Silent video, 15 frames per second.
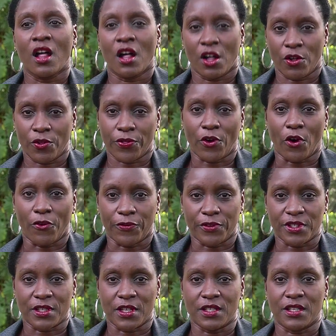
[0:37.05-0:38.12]
health
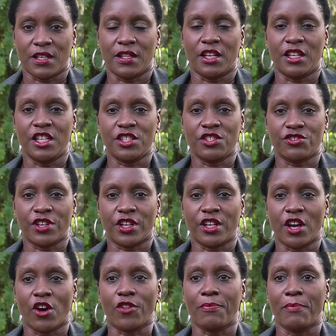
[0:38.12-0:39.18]
officers and the district
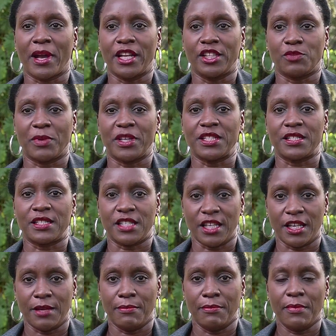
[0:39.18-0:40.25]
health management
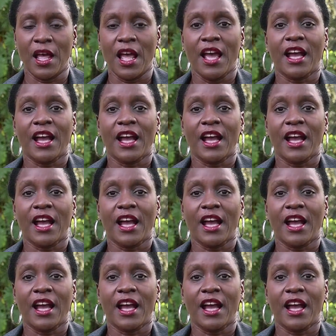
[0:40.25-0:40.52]
team